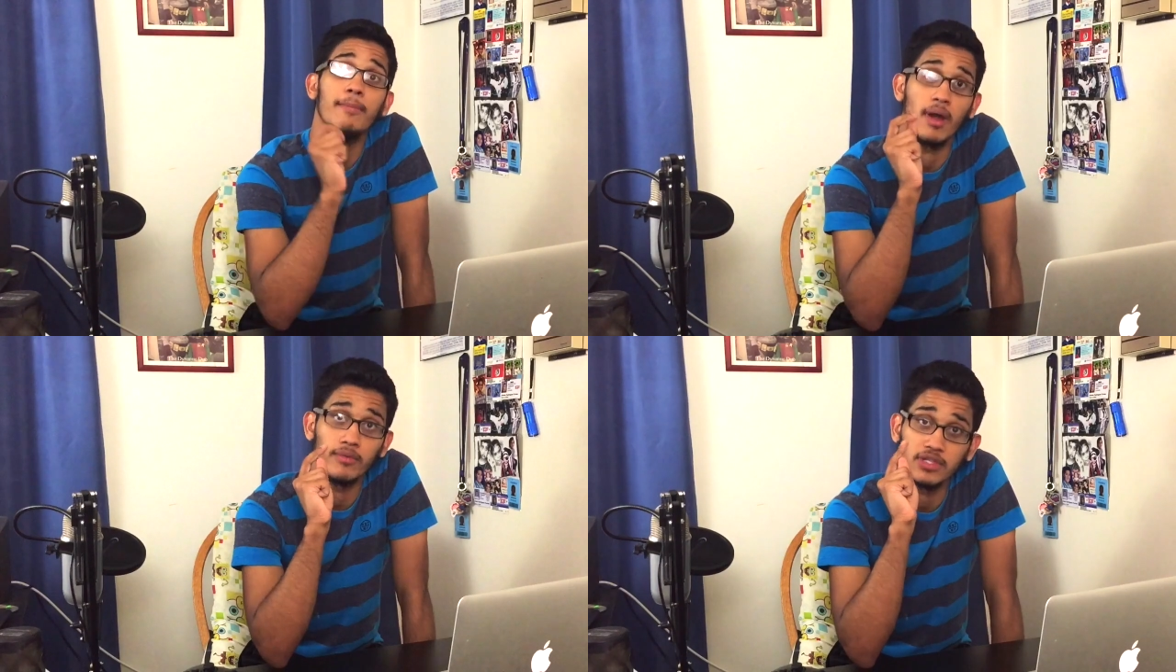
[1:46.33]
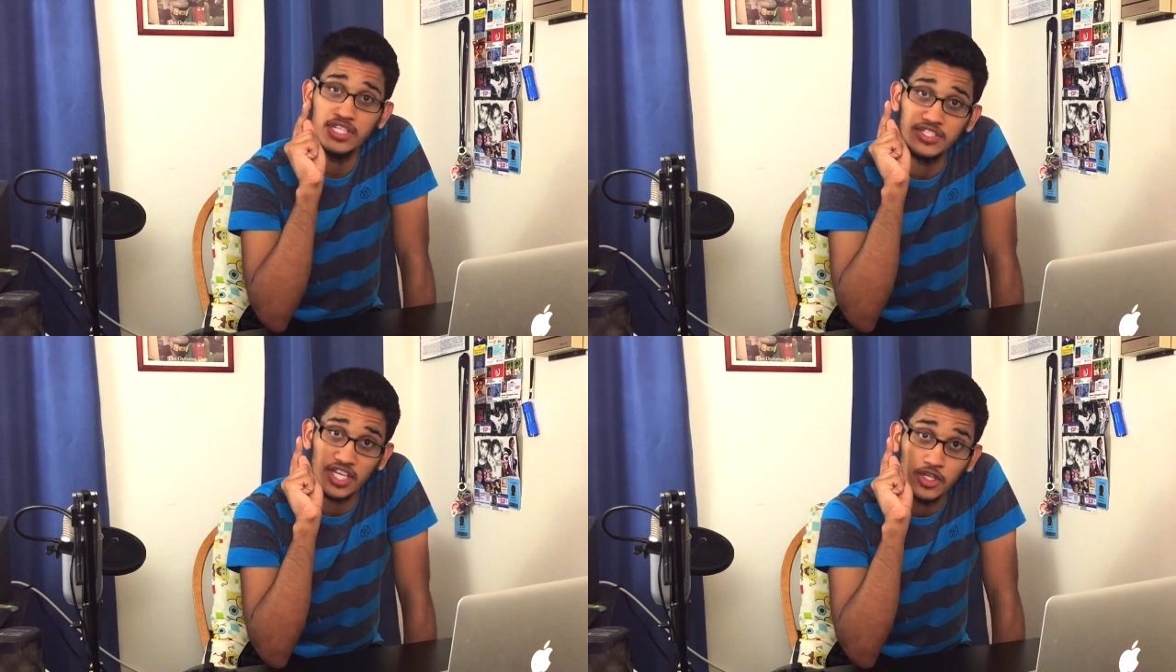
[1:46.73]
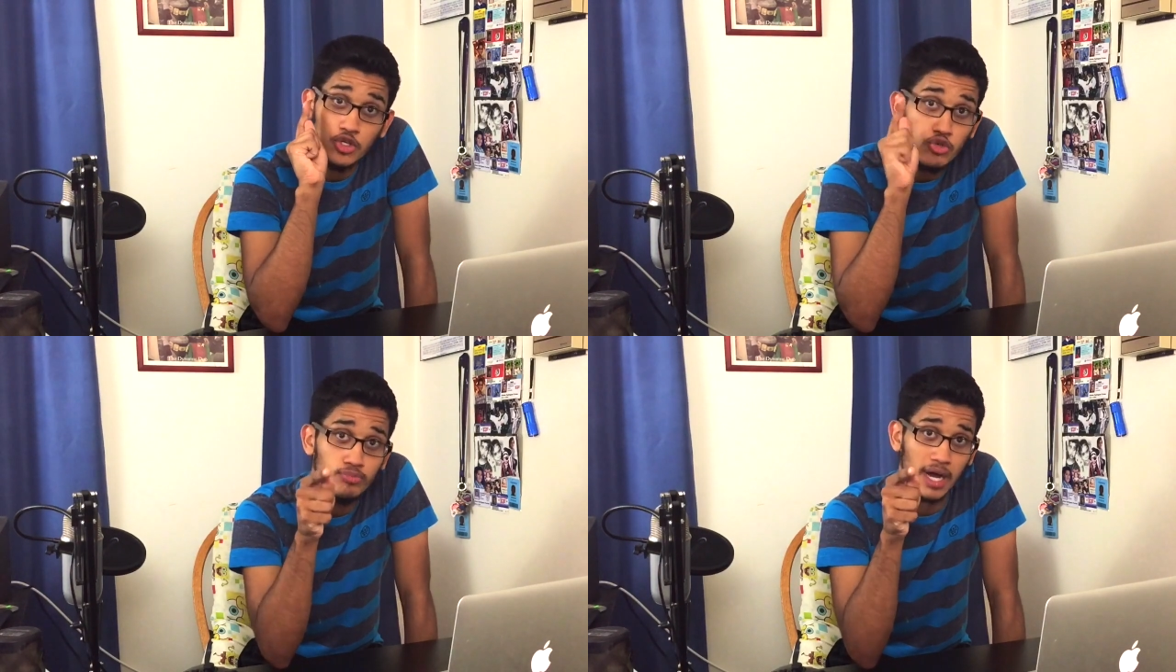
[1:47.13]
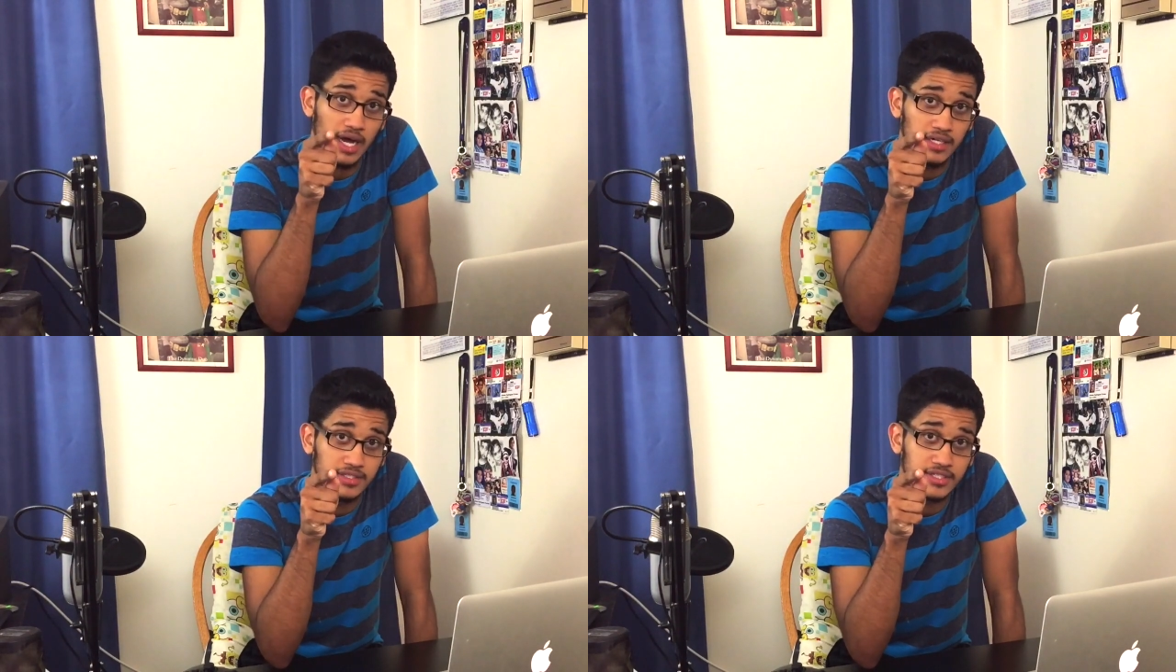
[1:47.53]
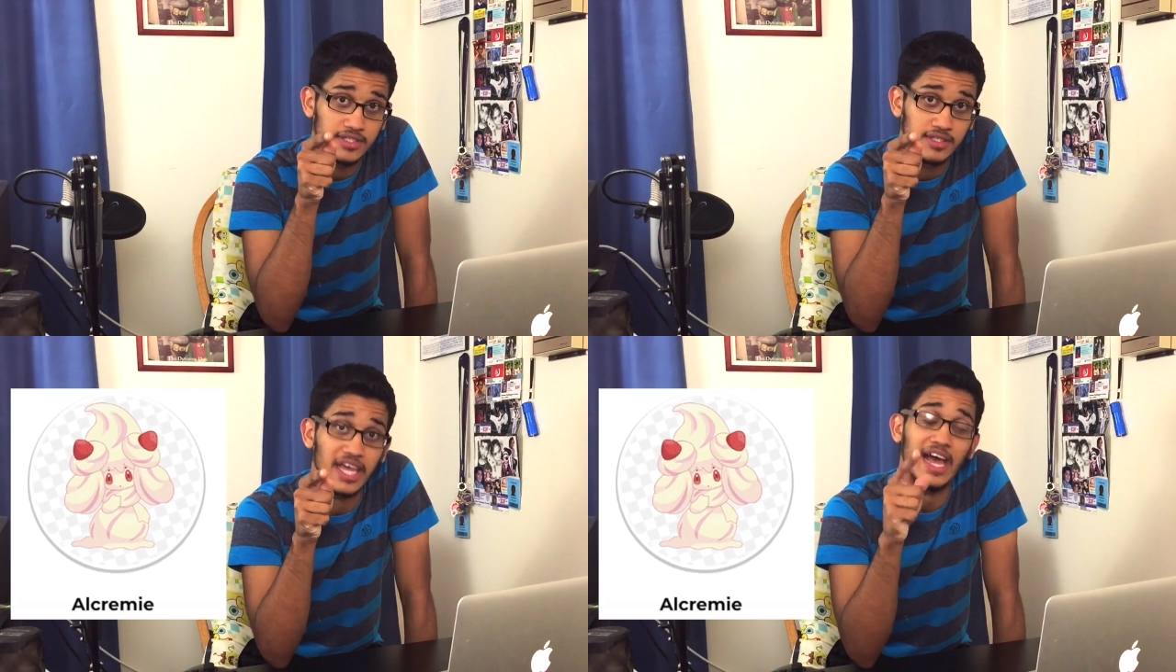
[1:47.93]
by releasing new Mons,
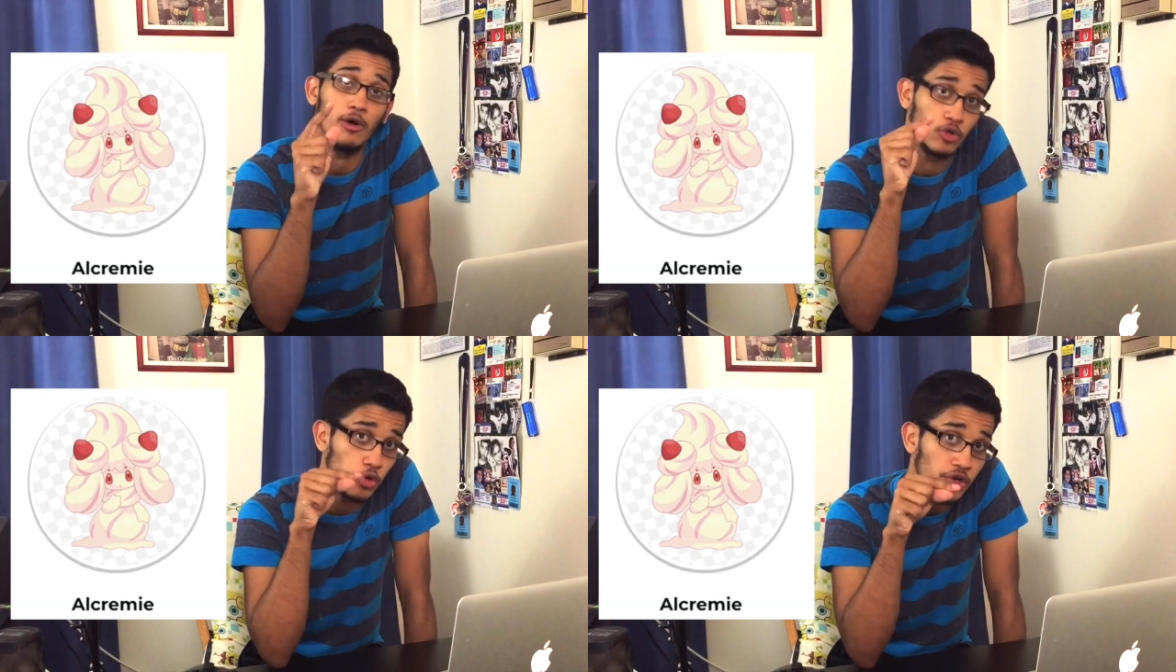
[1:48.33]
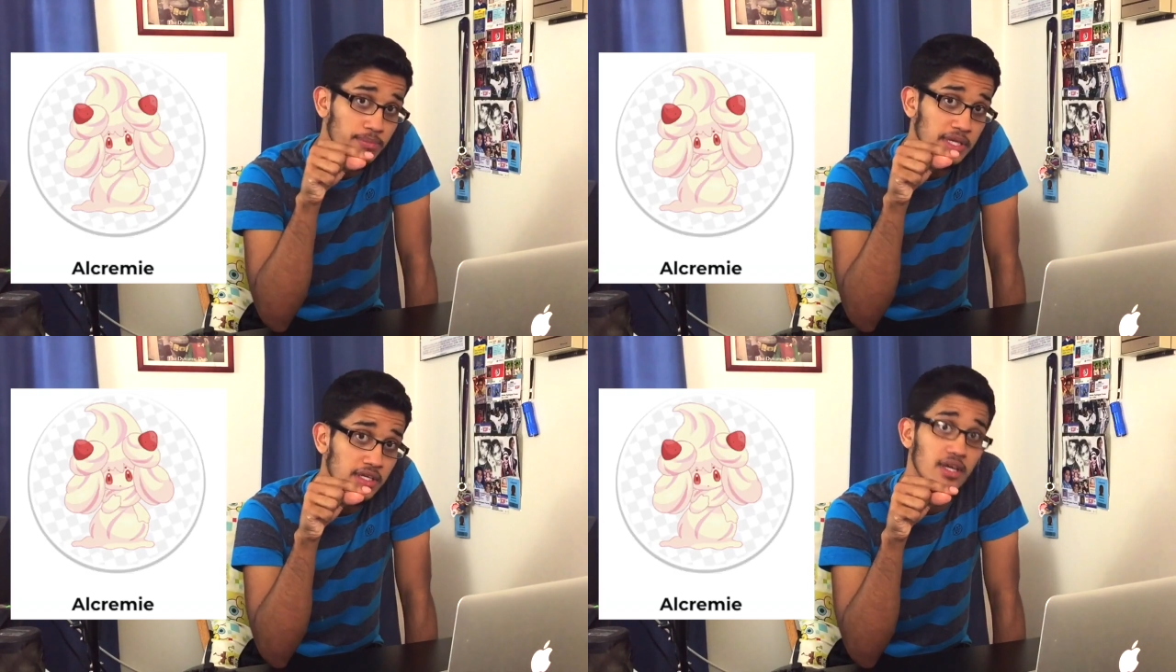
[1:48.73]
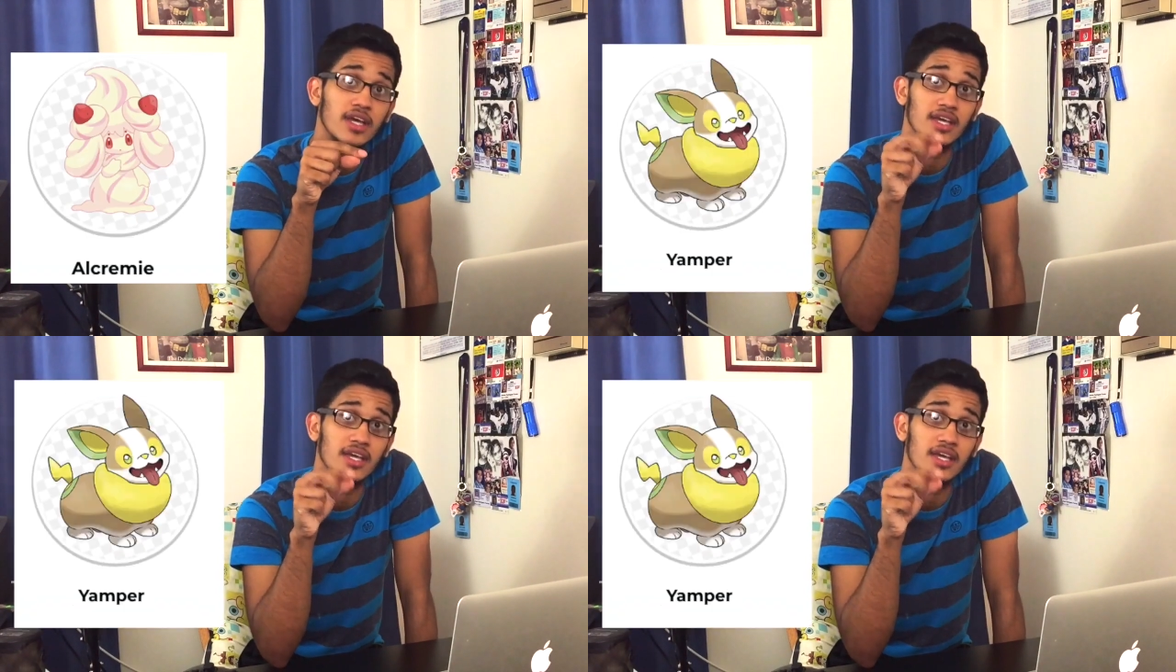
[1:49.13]
like Alcremie,